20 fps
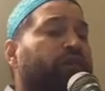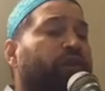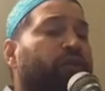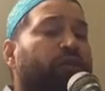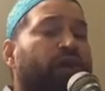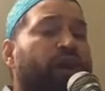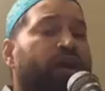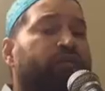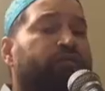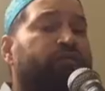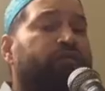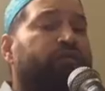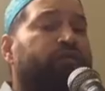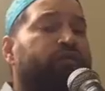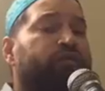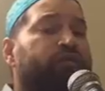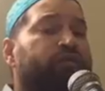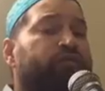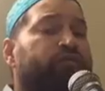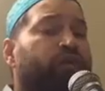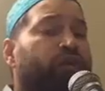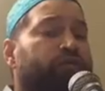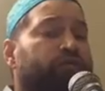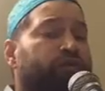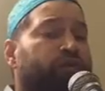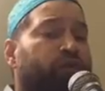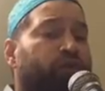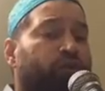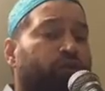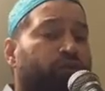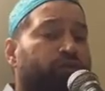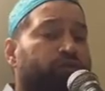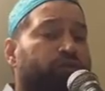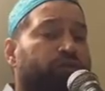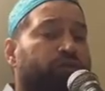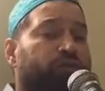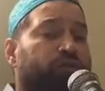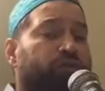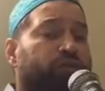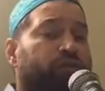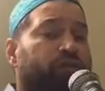arrived to this false conclusion.